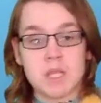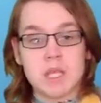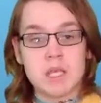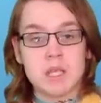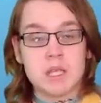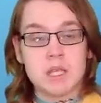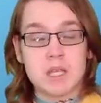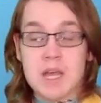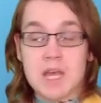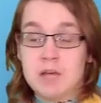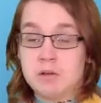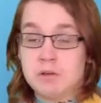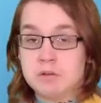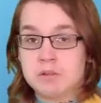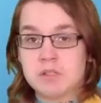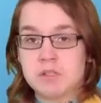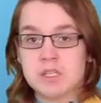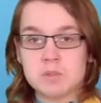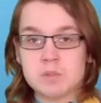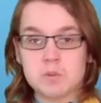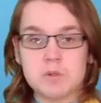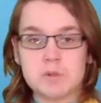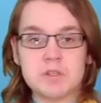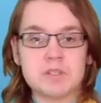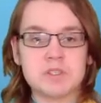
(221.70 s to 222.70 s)
Now,
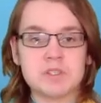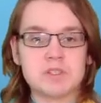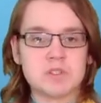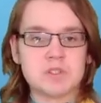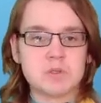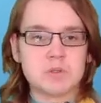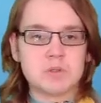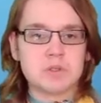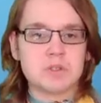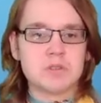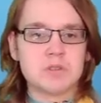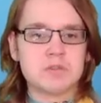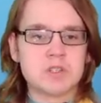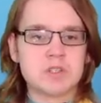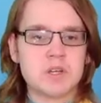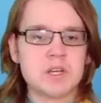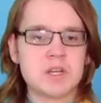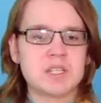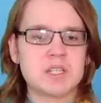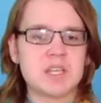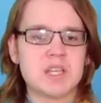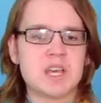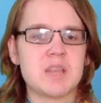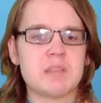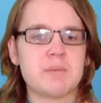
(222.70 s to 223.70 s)
this was sort of trying
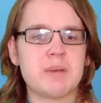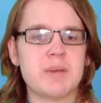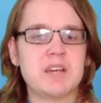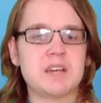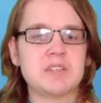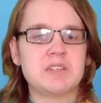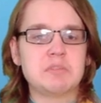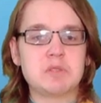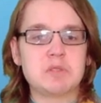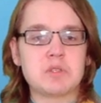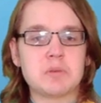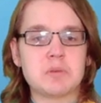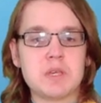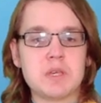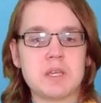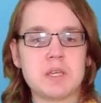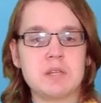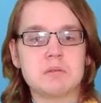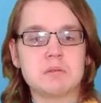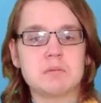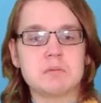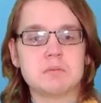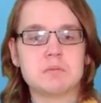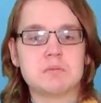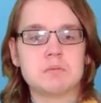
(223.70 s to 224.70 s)
to get the balance between,
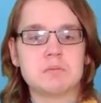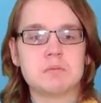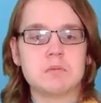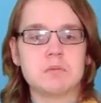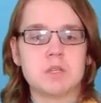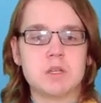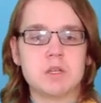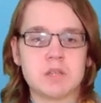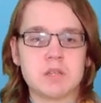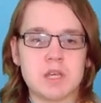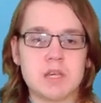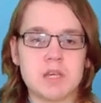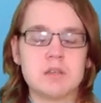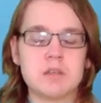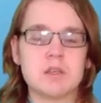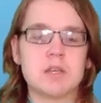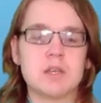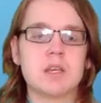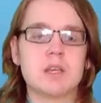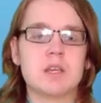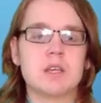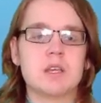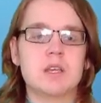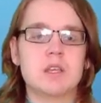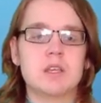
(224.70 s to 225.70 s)
okay,
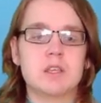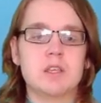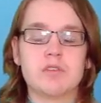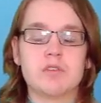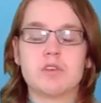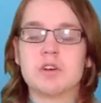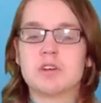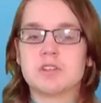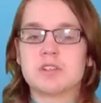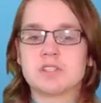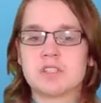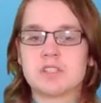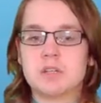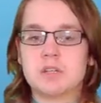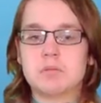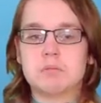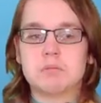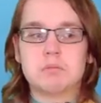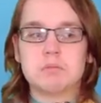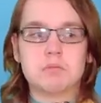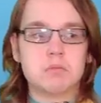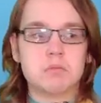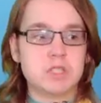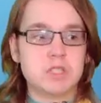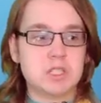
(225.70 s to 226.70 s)
you've got some
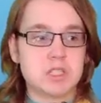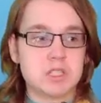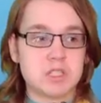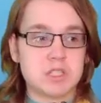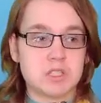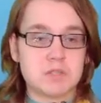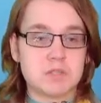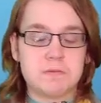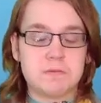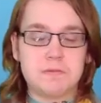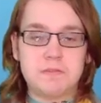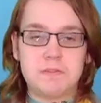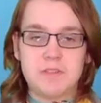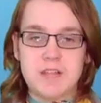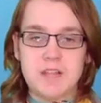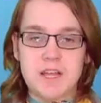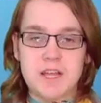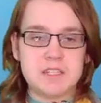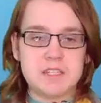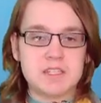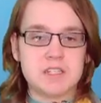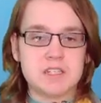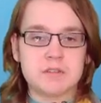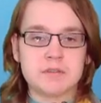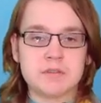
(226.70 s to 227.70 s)
which are just
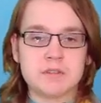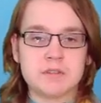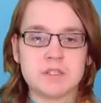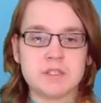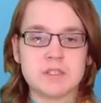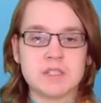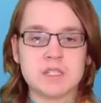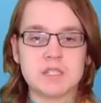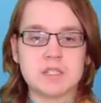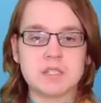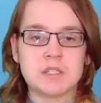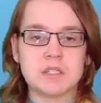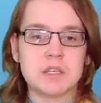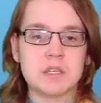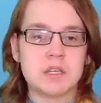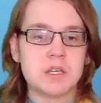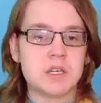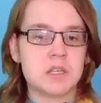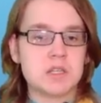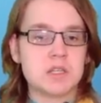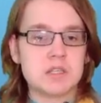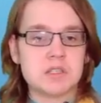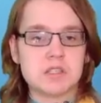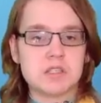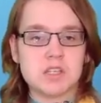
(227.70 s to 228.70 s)
flat increases,
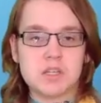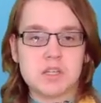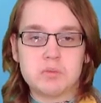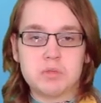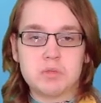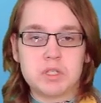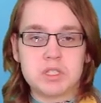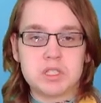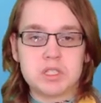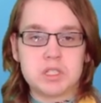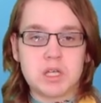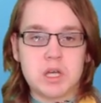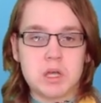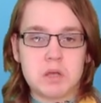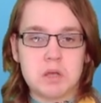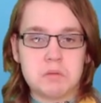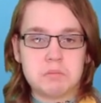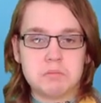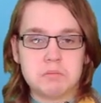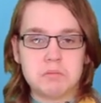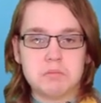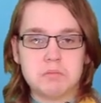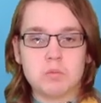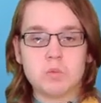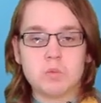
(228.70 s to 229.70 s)
some which are
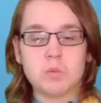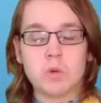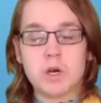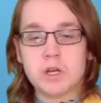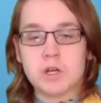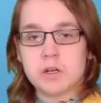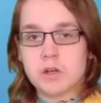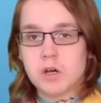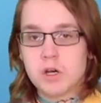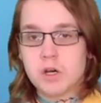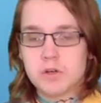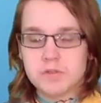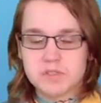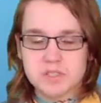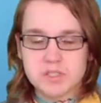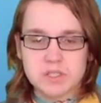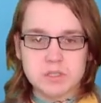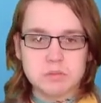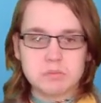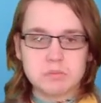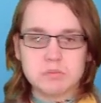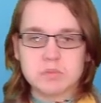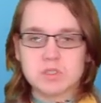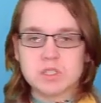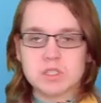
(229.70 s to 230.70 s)
one-offs,
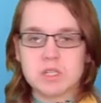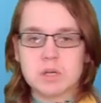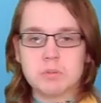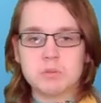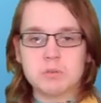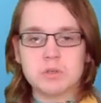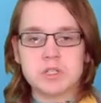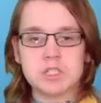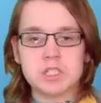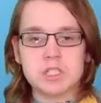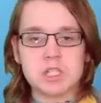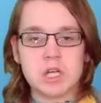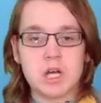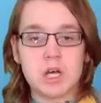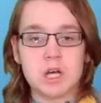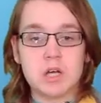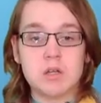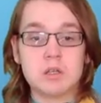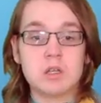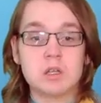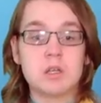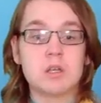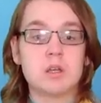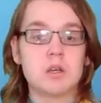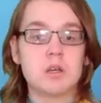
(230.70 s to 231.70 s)
some which are,
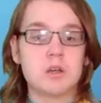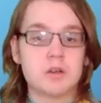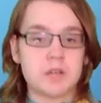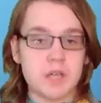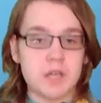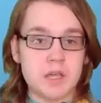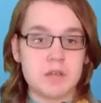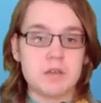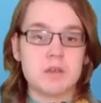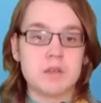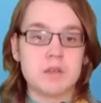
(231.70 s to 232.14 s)
okay,